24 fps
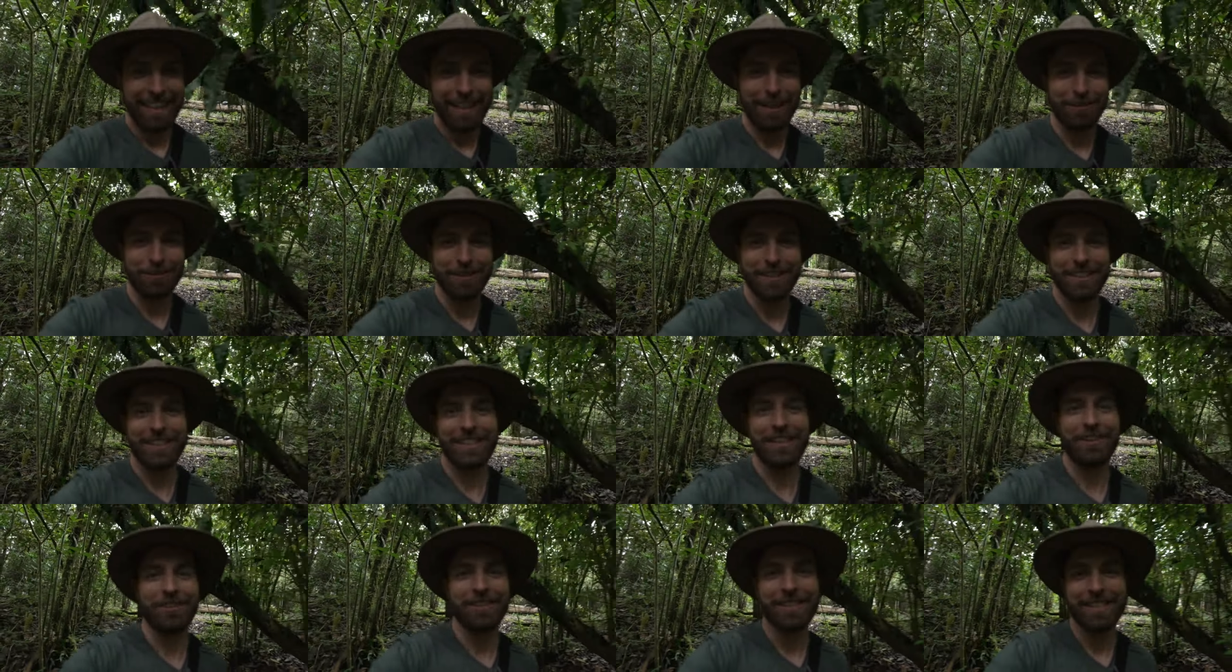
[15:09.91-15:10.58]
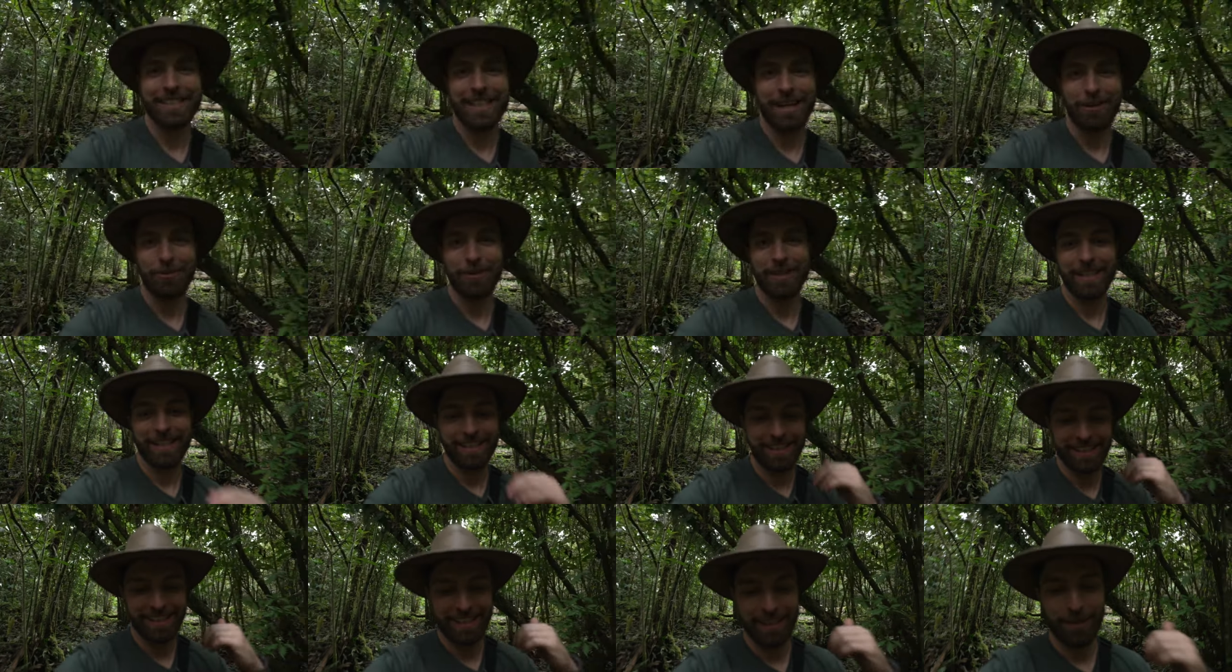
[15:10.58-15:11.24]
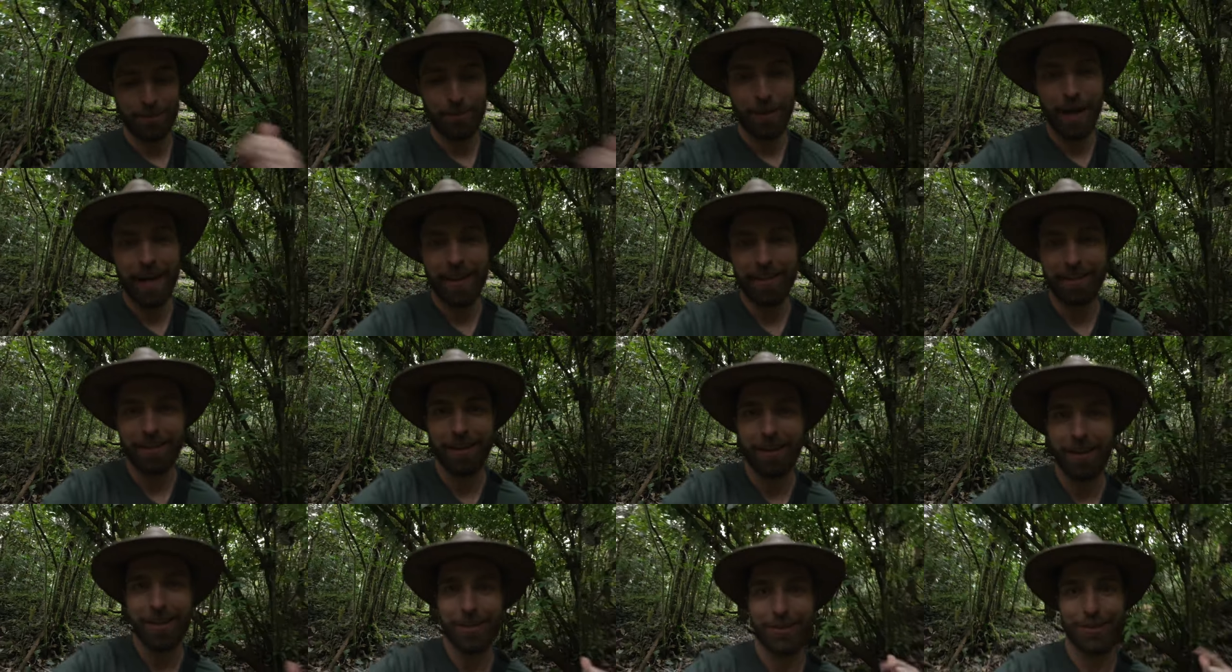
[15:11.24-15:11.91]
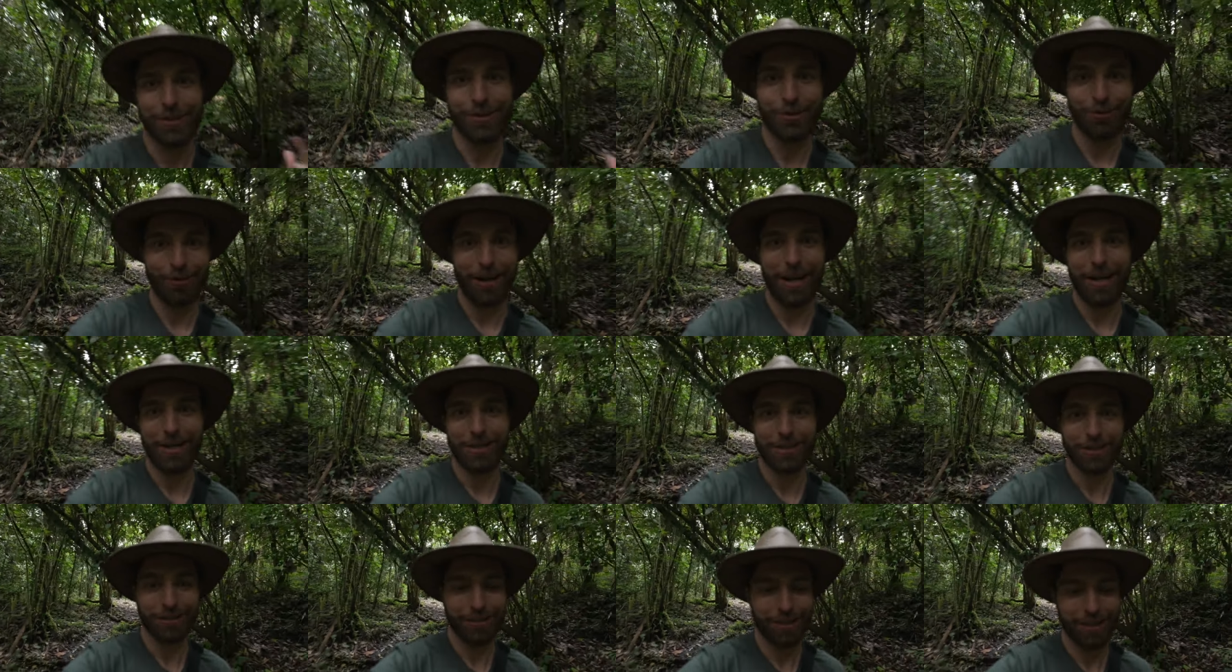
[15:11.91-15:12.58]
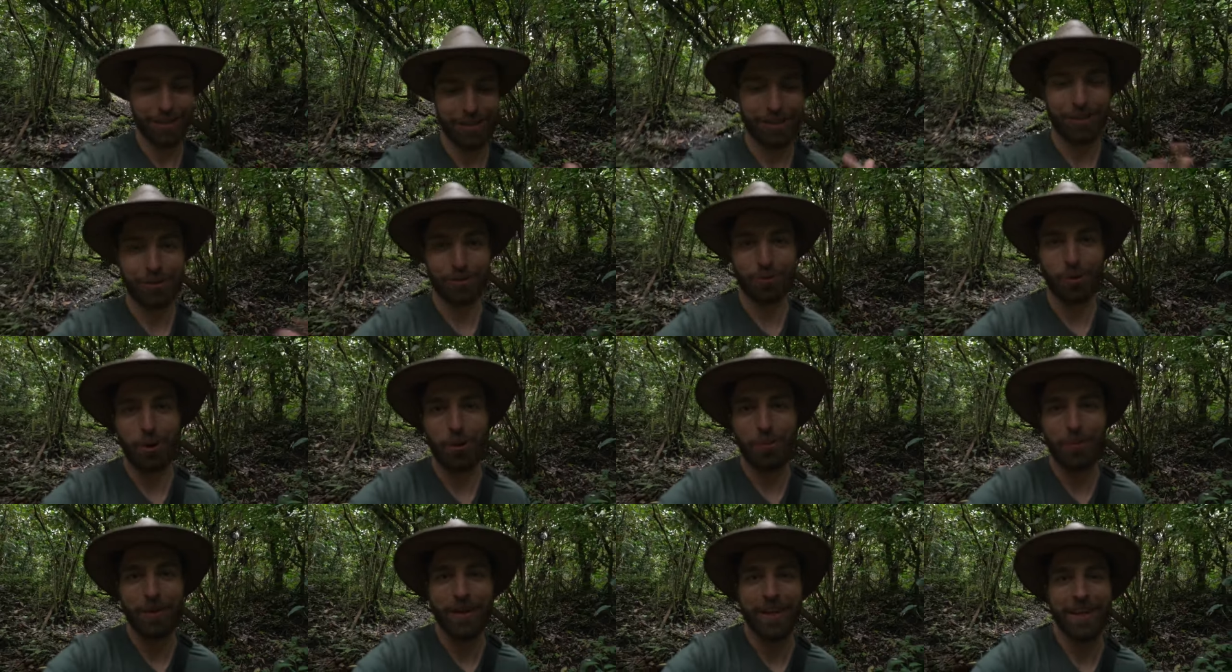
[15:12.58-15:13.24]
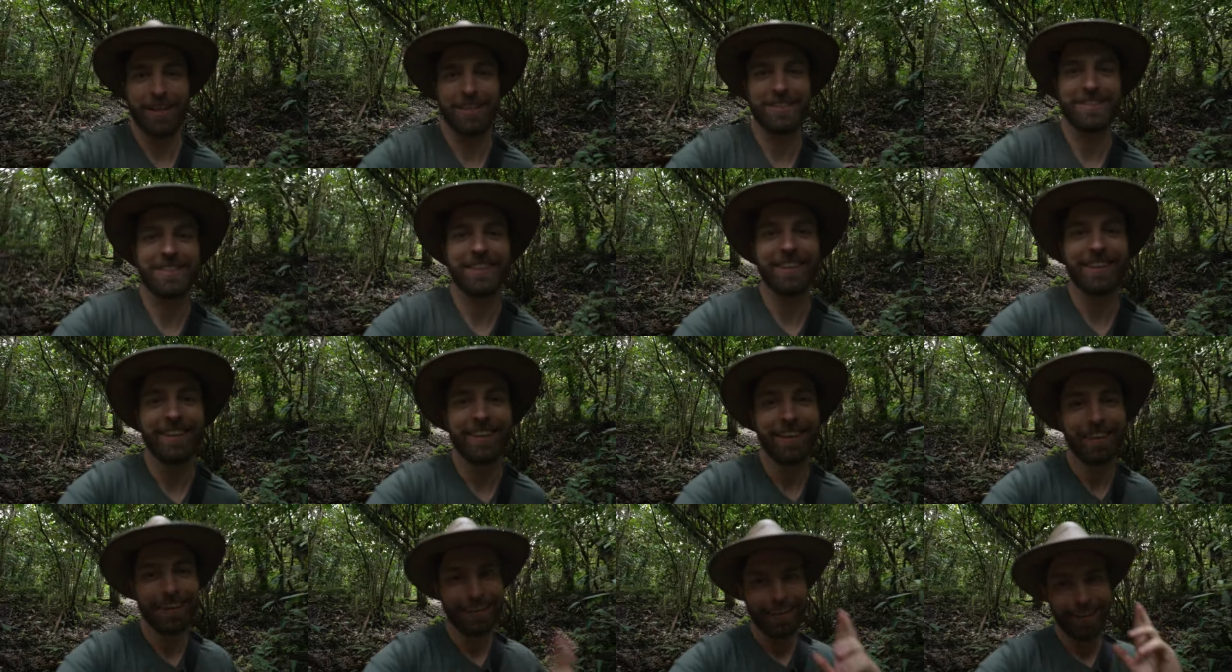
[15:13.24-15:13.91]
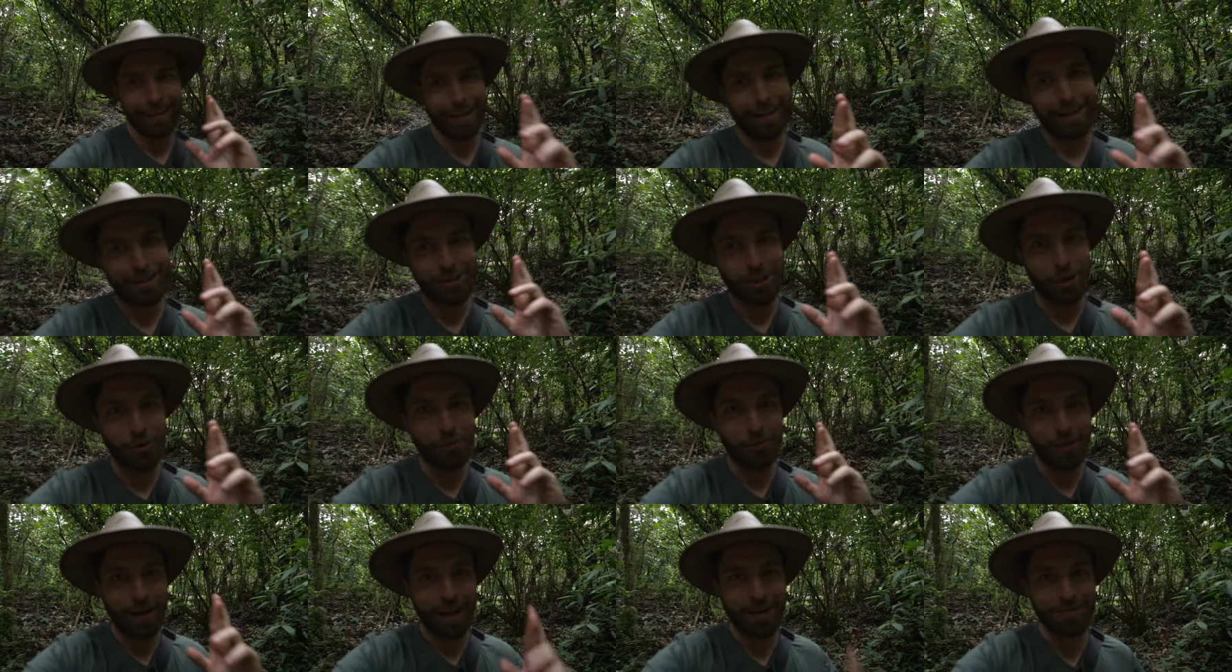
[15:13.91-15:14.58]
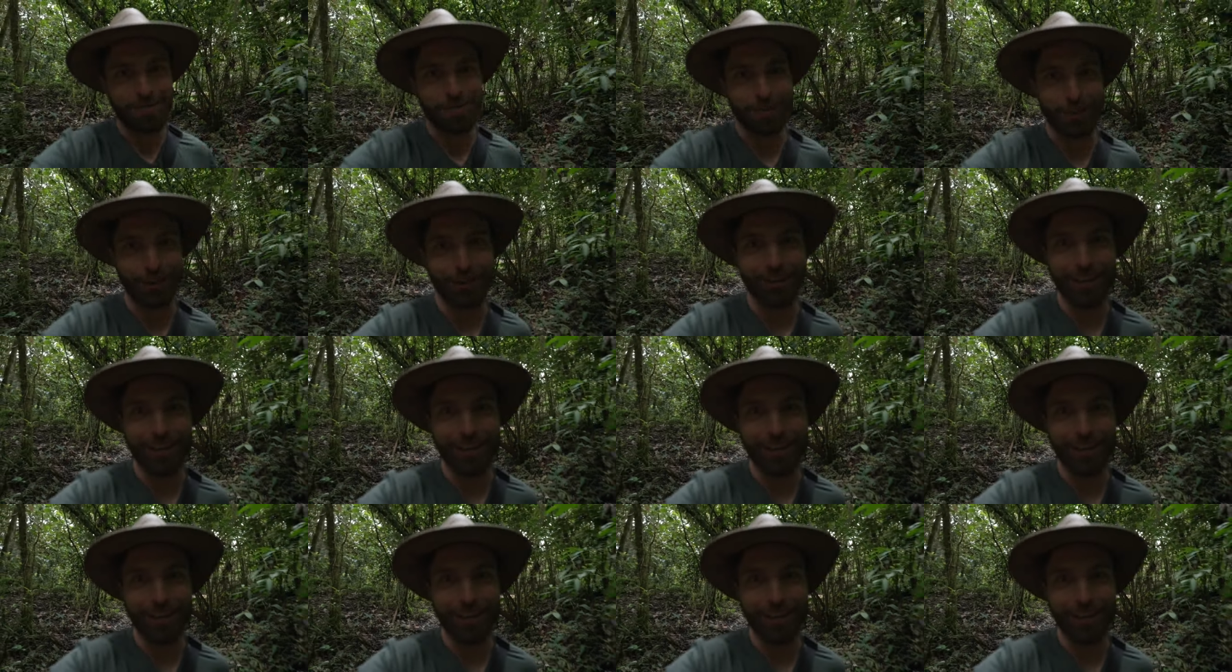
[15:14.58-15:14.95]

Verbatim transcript: He was just telling us how we can see pythons, tarantulas, scorpions. Let's hope we have some good